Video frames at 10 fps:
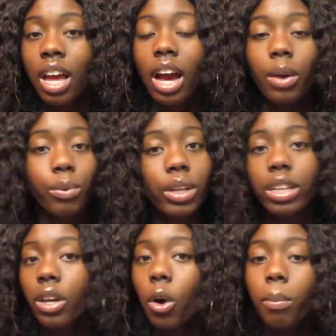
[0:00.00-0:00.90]
I
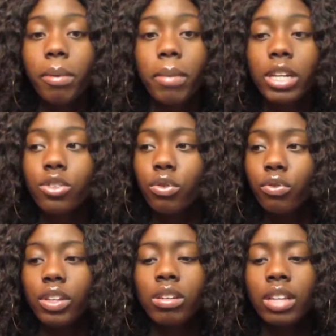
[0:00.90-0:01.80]
really hope it made you
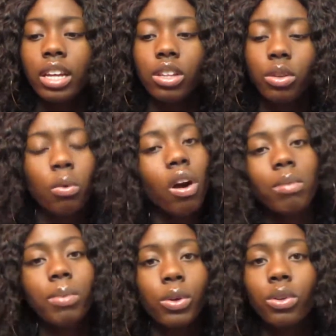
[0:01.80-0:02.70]
feel like you are
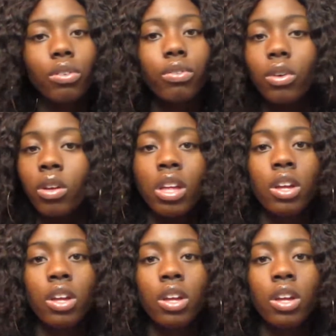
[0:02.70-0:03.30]
beautiful